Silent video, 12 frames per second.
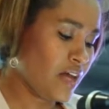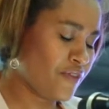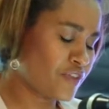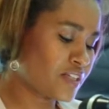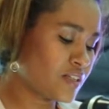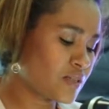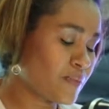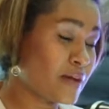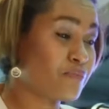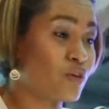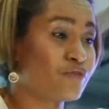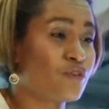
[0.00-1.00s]
Ever since
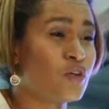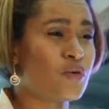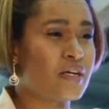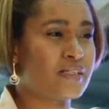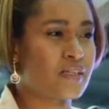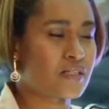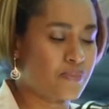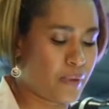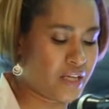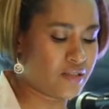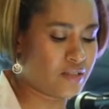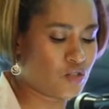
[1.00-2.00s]
my portfolio was
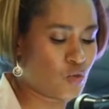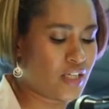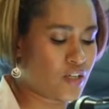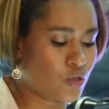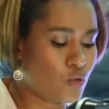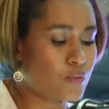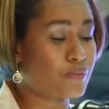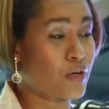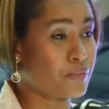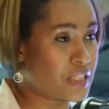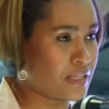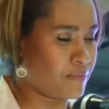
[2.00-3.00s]
expanded to include
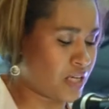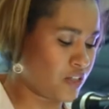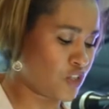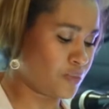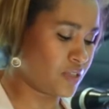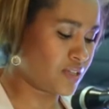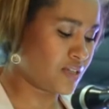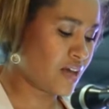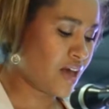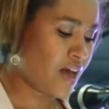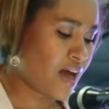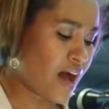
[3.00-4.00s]
property management,
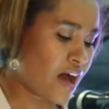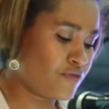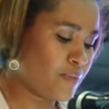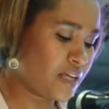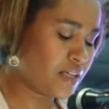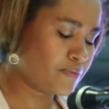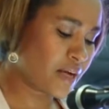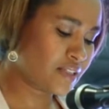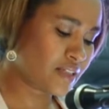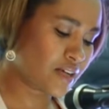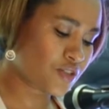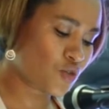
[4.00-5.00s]
I've made it
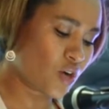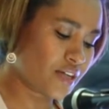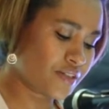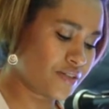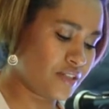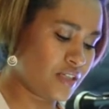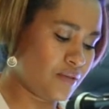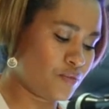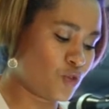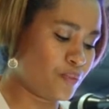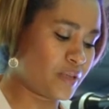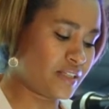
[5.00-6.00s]
my task to ask the
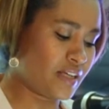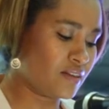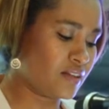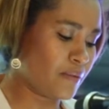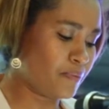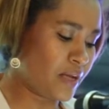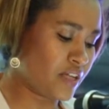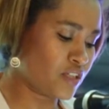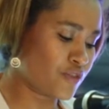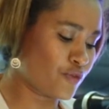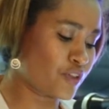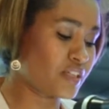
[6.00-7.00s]
team to present their
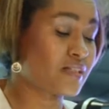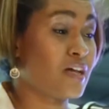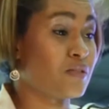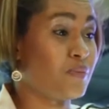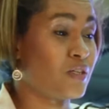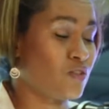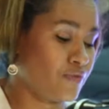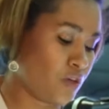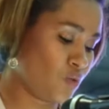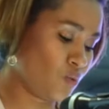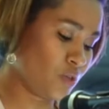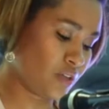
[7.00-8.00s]
plans for this aspect of
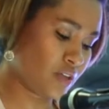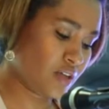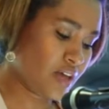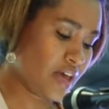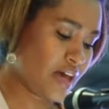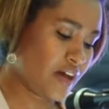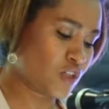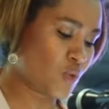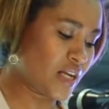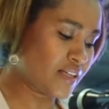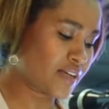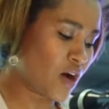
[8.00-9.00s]
our work, as
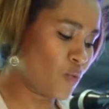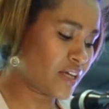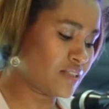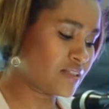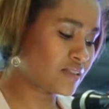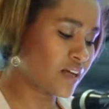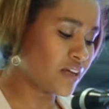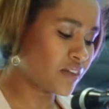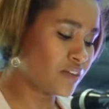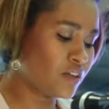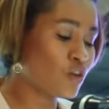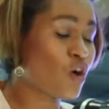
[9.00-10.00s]
well as how we can
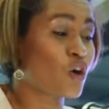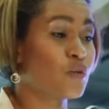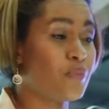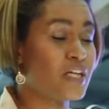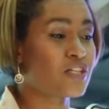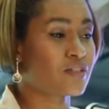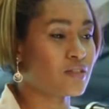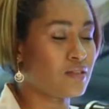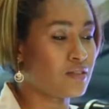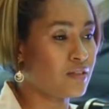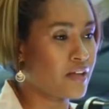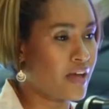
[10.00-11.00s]
strengthen
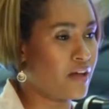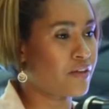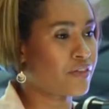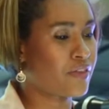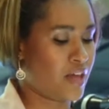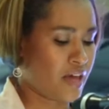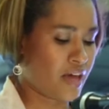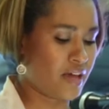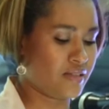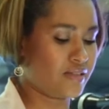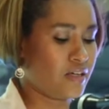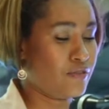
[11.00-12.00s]
occupational health
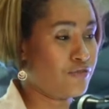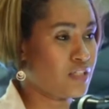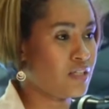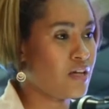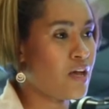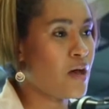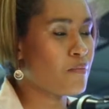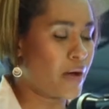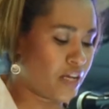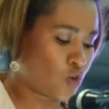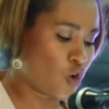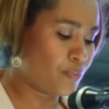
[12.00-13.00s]
and safety
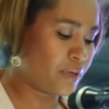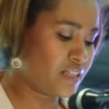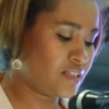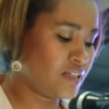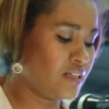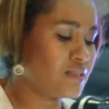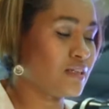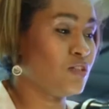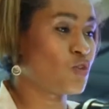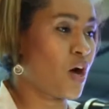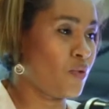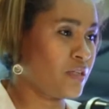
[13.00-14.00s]
by incorporating it
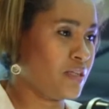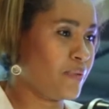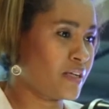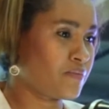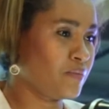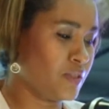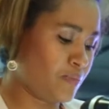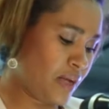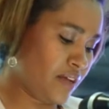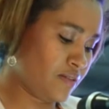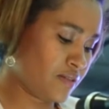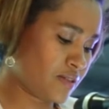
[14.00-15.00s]
into our department
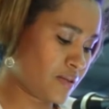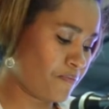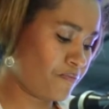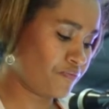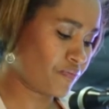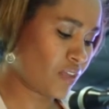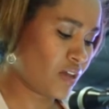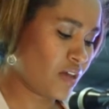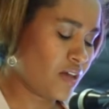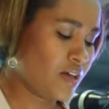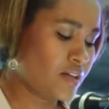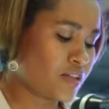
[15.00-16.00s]
plans.
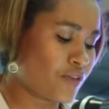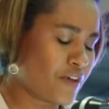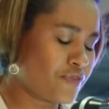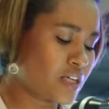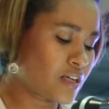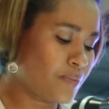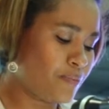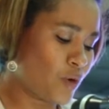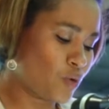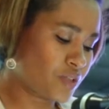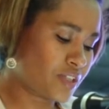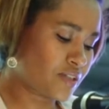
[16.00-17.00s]
South Africa
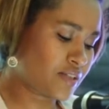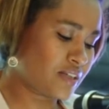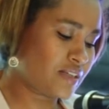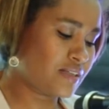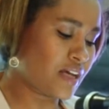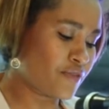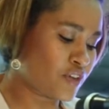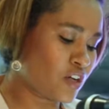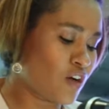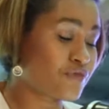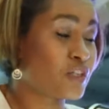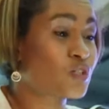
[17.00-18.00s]
boasts
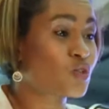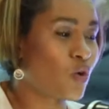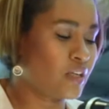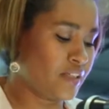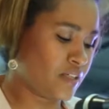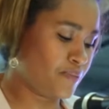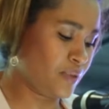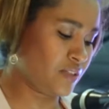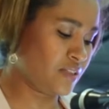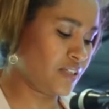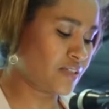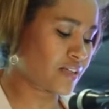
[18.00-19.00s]
several of the tallest
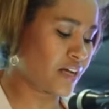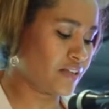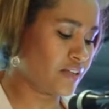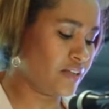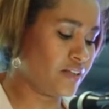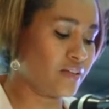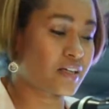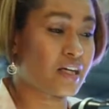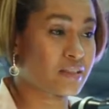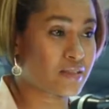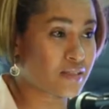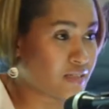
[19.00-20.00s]
buildings, currently the
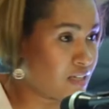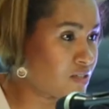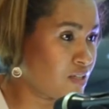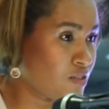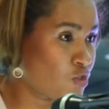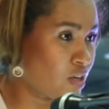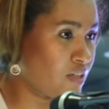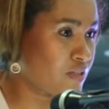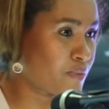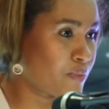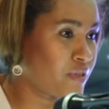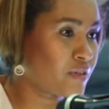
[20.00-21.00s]
Carlton Centre in
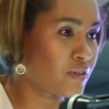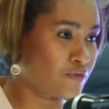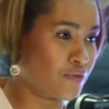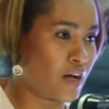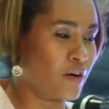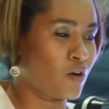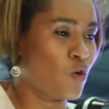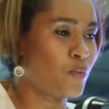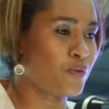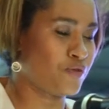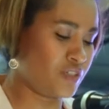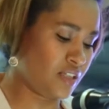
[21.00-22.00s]
Johannesburg, I
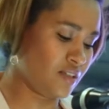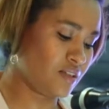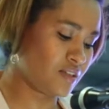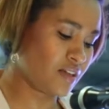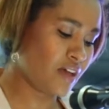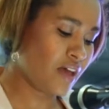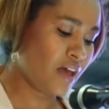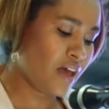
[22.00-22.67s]
hope you've seen it.